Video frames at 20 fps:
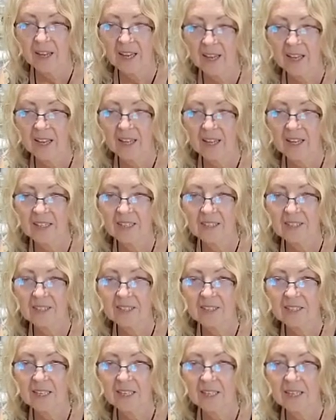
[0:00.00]
And
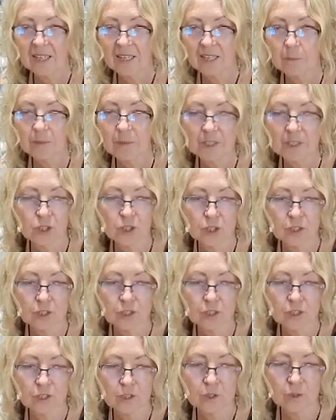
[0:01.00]
be sure
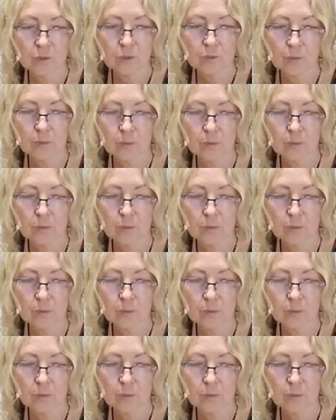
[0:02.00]
to